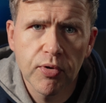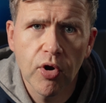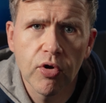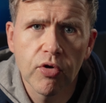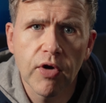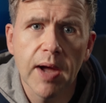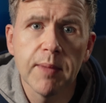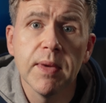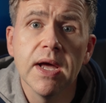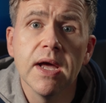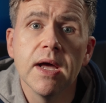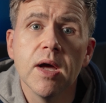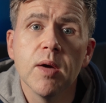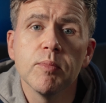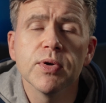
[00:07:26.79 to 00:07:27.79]
program,
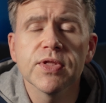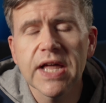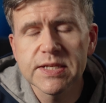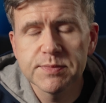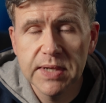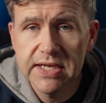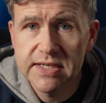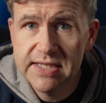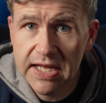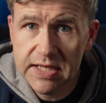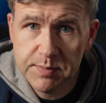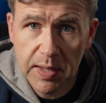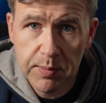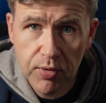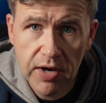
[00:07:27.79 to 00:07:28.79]
but that's because
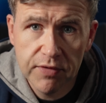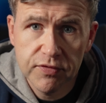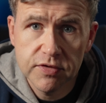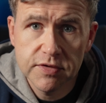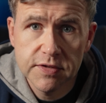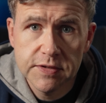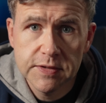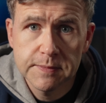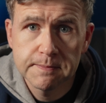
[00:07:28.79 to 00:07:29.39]
that's my preference.